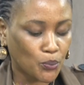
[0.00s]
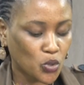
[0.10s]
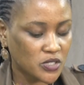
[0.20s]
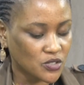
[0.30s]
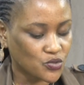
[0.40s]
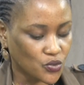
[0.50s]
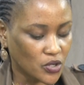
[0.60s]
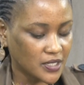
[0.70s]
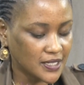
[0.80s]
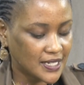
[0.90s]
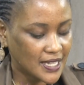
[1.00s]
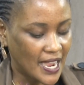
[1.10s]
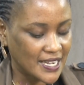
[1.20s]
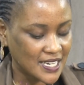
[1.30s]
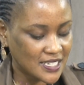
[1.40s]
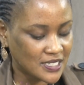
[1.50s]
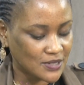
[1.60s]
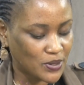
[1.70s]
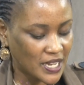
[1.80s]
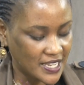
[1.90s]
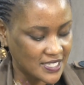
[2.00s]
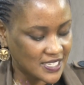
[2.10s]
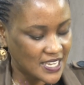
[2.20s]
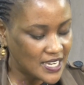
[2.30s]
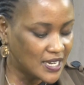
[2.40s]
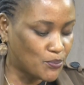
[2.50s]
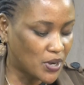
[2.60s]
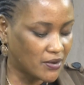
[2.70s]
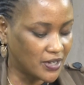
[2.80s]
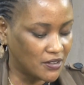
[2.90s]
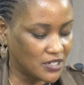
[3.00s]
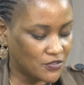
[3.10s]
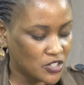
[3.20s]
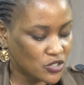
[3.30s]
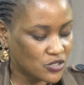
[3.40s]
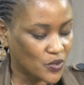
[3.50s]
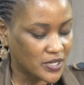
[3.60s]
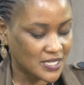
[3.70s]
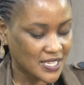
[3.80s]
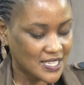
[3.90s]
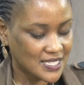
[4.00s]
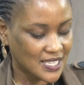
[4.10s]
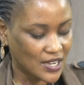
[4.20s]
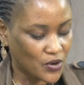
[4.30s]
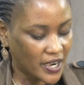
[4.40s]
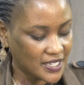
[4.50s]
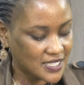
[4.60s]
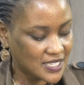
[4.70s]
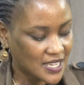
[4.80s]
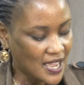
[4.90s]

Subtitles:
the important role identity plays in empowering individuals to exercise their rights